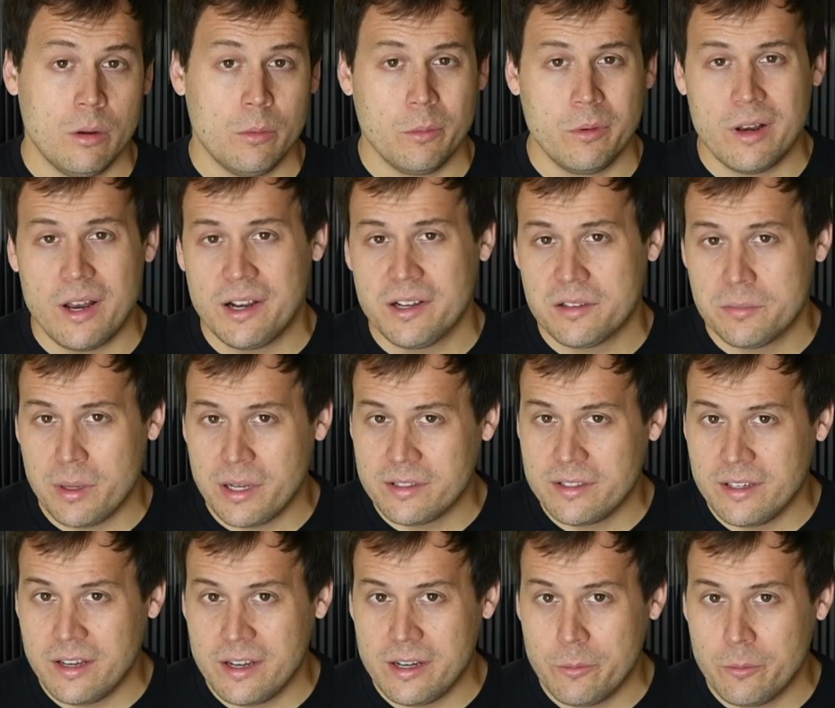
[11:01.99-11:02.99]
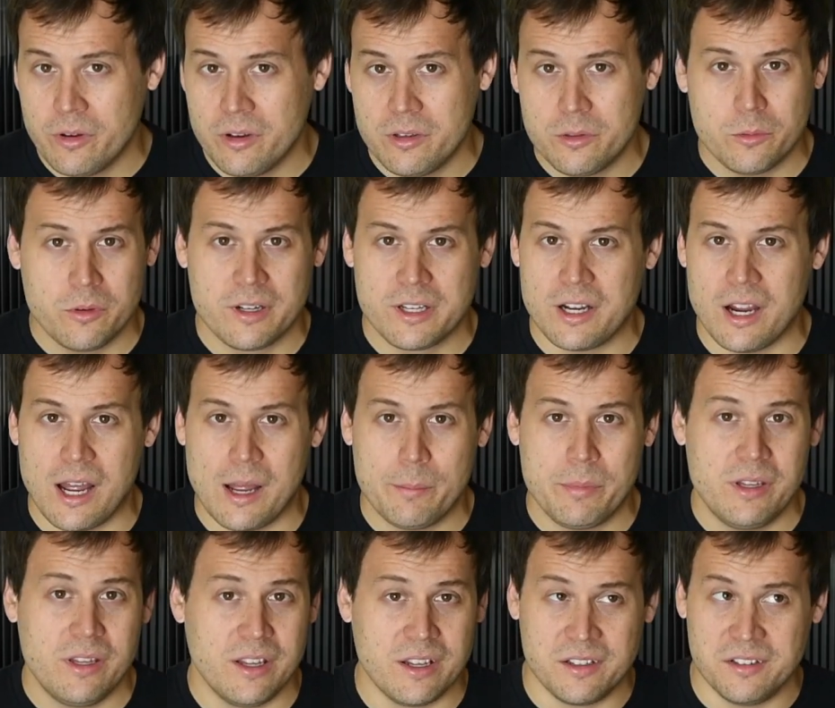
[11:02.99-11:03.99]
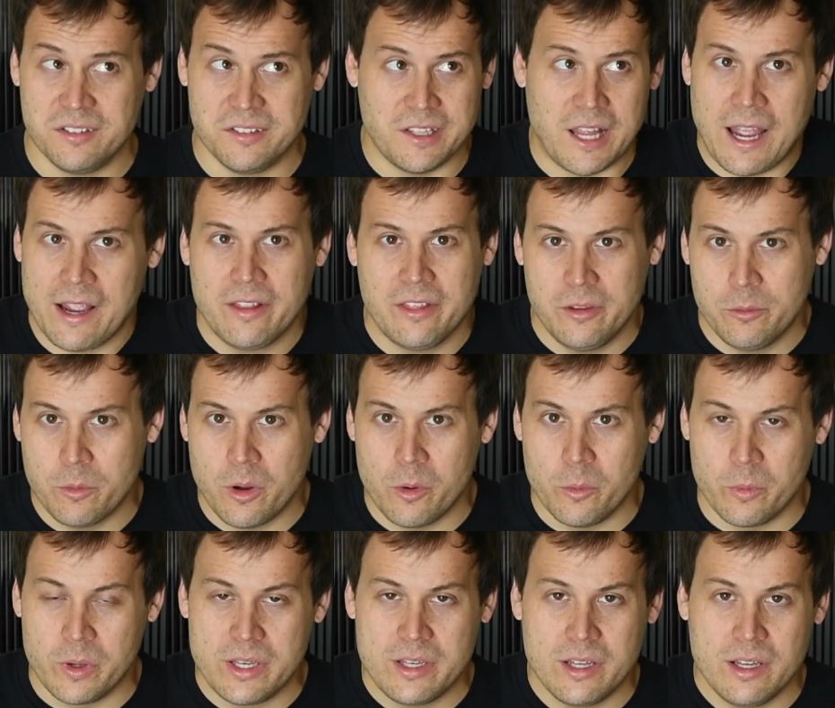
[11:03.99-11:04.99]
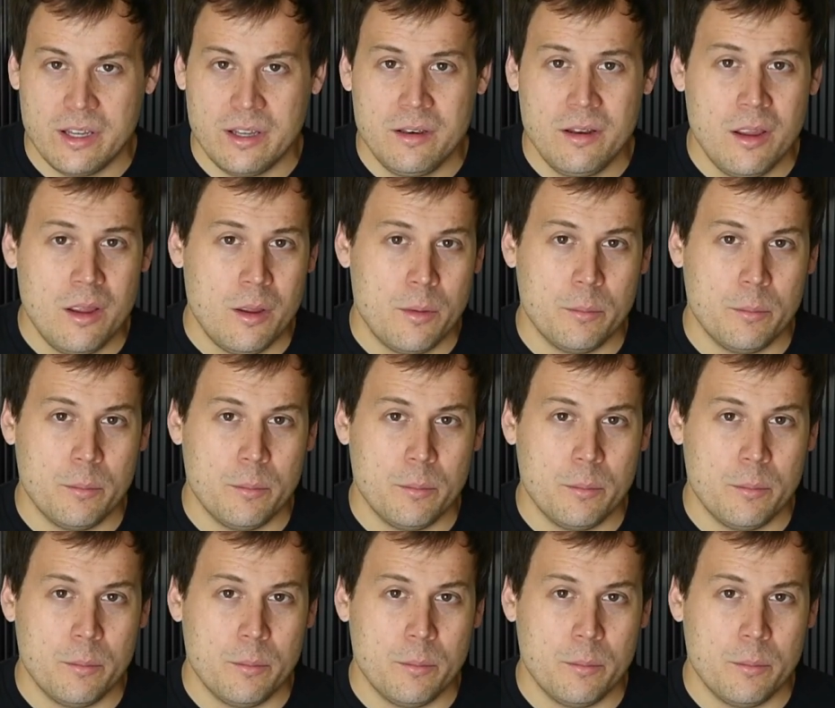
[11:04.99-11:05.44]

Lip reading: We're not expecting anyone to want to copy exactly what we did,